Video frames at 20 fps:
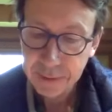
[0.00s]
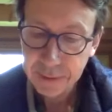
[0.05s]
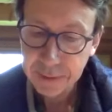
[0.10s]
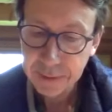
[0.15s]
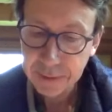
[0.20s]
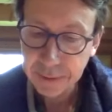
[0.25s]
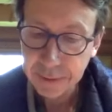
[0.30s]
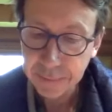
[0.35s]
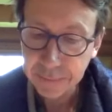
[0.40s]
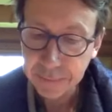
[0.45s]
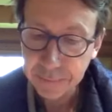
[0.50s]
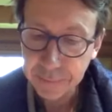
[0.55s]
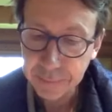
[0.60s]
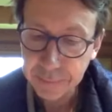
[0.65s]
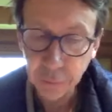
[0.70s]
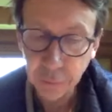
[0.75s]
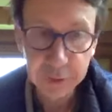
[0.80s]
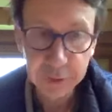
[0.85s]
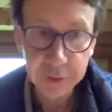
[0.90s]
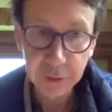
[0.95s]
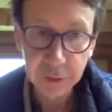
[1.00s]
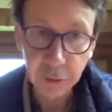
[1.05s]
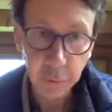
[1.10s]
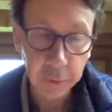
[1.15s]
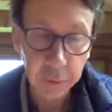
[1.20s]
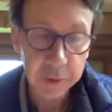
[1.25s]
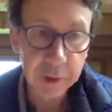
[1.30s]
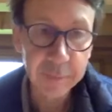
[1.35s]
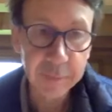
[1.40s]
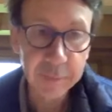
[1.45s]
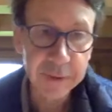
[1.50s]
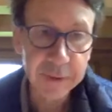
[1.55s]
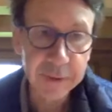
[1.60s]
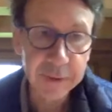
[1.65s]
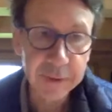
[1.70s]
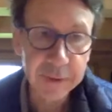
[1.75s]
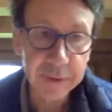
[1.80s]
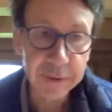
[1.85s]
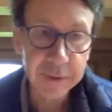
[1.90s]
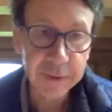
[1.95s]
um, talking on a regular
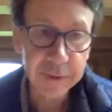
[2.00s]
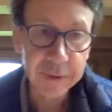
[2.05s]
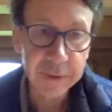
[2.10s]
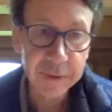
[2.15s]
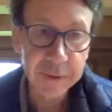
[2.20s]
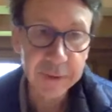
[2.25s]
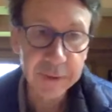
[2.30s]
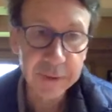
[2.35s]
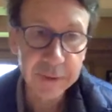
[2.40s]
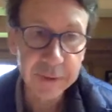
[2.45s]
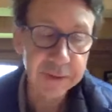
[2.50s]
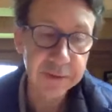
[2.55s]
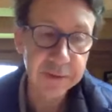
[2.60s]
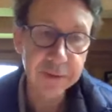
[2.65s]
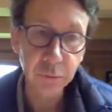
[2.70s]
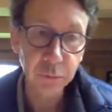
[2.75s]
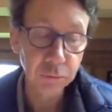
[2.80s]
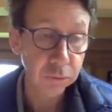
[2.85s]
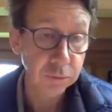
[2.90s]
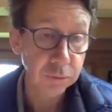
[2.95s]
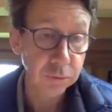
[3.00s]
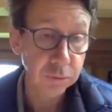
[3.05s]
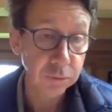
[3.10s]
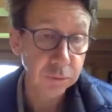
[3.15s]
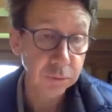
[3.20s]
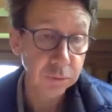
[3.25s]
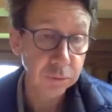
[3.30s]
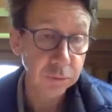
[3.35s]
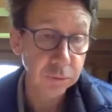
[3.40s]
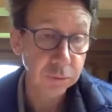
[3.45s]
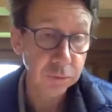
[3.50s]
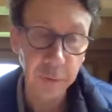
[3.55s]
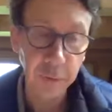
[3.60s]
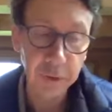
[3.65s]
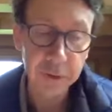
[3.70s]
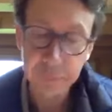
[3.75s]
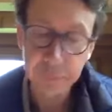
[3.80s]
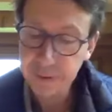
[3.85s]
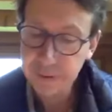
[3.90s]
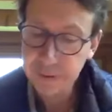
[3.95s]
basis to, to see very senior
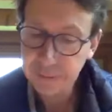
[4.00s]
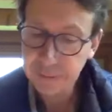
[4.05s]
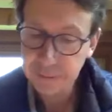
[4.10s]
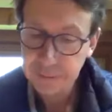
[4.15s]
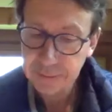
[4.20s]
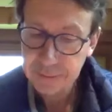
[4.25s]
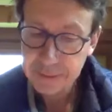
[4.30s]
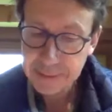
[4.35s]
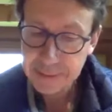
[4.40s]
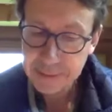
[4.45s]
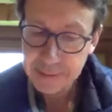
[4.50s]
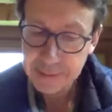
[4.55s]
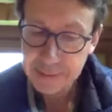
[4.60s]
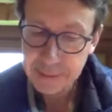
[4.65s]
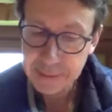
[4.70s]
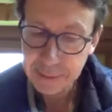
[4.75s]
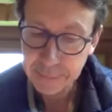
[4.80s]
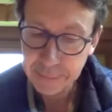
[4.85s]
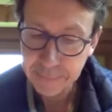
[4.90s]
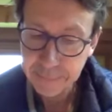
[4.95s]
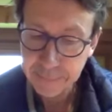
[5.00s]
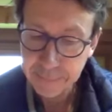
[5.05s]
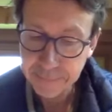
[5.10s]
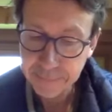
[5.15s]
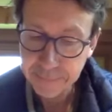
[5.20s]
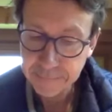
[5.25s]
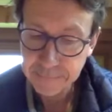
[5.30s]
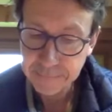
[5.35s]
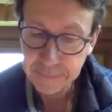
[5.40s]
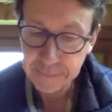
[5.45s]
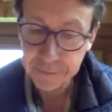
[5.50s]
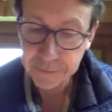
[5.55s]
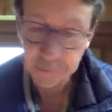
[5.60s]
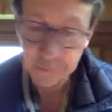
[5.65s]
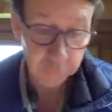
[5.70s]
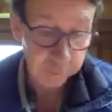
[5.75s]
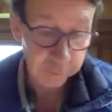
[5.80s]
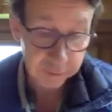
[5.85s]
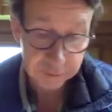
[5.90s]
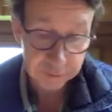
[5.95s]
policymakers um,
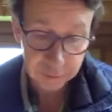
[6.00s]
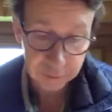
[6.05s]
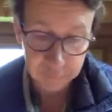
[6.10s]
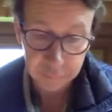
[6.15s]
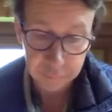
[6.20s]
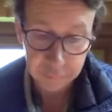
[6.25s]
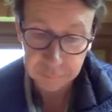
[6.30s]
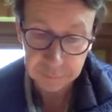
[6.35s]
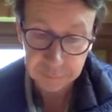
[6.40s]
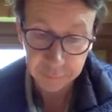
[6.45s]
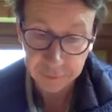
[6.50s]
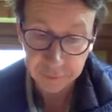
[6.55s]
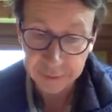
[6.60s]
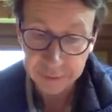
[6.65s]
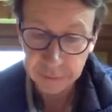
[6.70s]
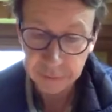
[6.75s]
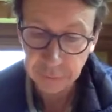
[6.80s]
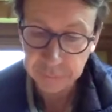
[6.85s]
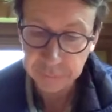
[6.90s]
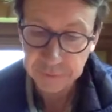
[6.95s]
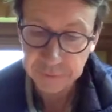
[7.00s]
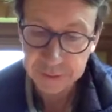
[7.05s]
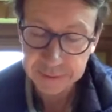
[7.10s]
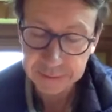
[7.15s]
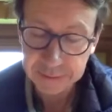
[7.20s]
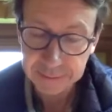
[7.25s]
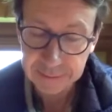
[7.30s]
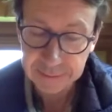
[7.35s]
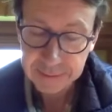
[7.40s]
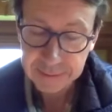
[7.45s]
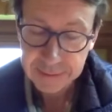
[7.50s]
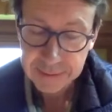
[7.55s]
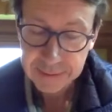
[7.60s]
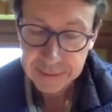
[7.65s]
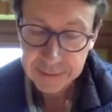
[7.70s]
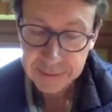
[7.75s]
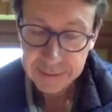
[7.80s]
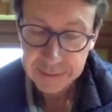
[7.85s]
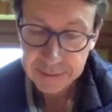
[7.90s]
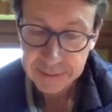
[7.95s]
including some, some heads of state,
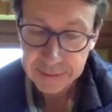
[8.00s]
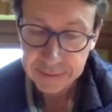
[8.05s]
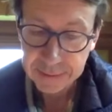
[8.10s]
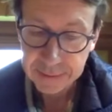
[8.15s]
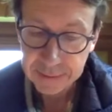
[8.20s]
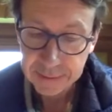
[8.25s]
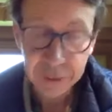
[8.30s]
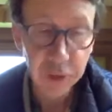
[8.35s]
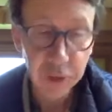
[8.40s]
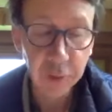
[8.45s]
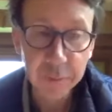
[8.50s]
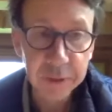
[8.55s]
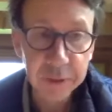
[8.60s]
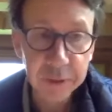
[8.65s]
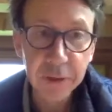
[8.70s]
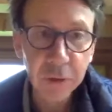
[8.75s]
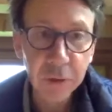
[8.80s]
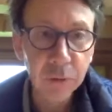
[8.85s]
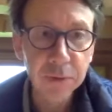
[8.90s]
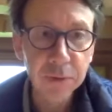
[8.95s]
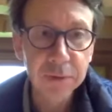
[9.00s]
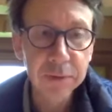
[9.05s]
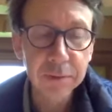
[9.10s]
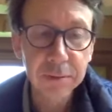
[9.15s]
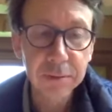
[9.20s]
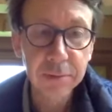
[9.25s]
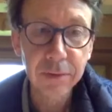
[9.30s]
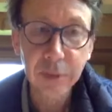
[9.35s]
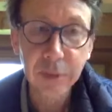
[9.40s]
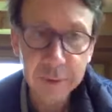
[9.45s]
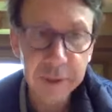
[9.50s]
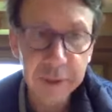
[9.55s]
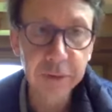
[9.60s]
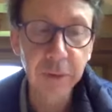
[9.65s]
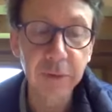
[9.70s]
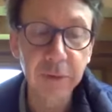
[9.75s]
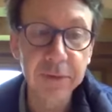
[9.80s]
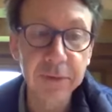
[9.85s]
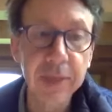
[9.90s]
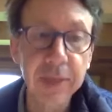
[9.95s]
uh, nobody knows. Nobody
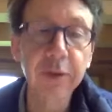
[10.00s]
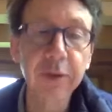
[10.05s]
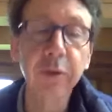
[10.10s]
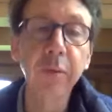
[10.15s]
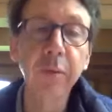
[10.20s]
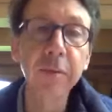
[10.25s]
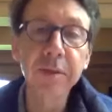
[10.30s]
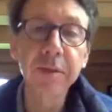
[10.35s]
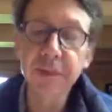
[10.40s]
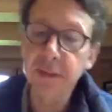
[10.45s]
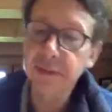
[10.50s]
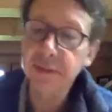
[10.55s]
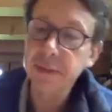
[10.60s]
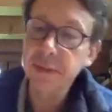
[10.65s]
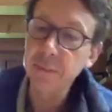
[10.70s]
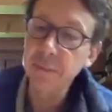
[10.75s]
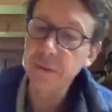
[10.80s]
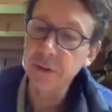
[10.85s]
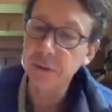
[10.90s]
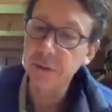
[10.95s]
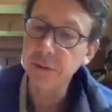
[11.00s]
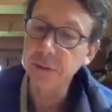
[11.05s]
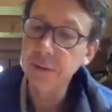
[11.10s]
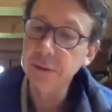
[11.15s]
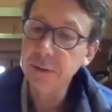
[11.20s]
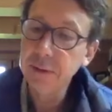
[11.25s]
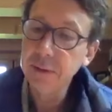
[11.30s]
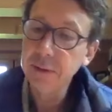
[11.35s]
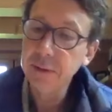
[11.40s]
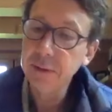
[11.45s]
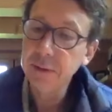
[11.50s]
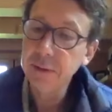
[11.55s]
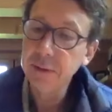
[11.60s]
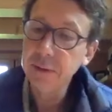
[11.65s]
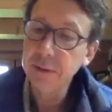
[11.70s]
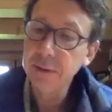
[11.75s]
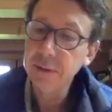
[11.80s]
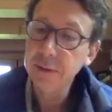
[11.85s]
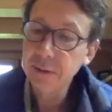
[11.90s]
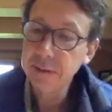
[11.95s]
knows. At the moment, the assumption that
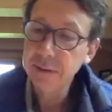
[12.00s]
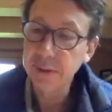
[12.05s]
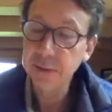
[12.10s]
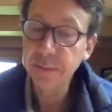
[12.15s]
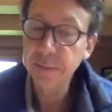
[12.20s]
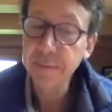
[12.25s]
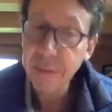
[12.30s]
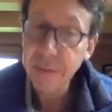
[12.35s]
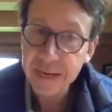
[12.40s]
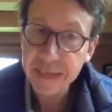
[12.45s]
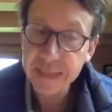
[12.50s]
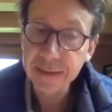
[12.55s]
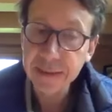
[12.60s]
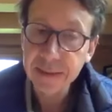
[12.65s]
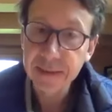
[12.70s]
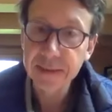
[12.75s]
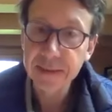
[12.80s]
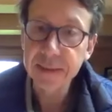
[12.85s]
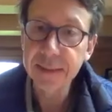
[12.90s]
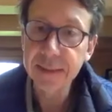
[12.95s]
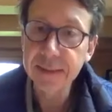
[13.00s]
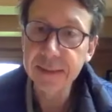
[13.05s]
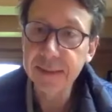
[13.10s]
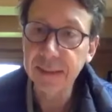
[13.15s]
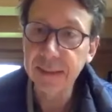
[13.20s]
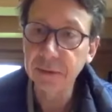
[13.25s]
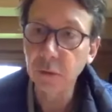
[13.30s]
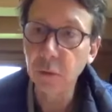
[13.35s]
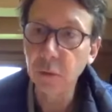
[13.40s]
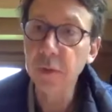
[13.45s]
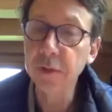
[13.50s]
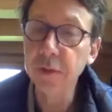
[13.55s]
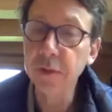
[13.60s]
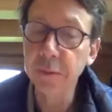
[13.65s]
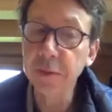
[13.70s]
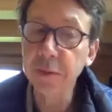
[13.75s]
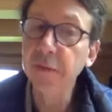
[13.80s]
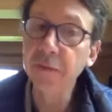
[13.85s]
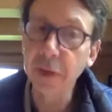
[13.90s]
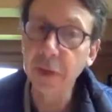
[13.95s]
is being made is that
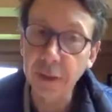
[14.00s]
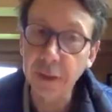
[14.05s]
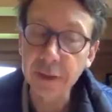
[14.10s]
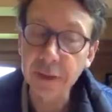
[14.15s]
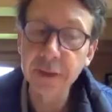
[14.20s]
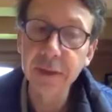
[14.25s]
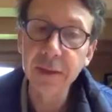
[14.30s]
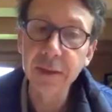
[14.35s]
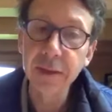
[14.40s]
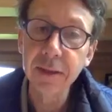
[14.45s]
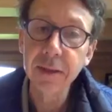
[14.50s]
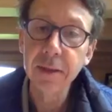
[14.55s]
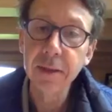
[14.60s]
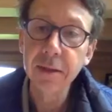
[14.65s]
with a bit of luck,